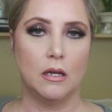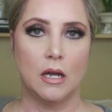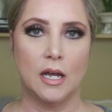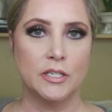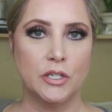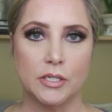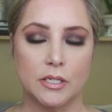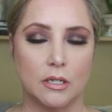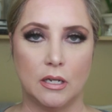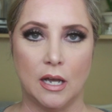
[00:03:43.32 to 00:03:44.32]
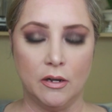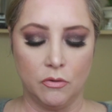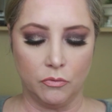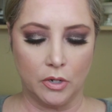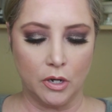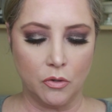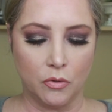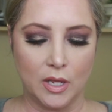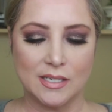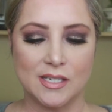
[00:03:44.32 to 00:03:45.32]
I just, I don't know.
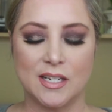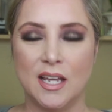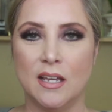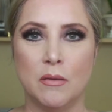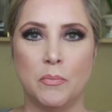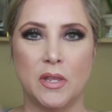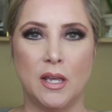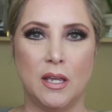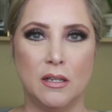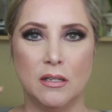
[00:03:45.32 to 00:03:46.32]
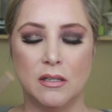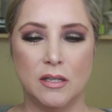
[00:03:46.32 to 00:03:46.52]
They skip, they,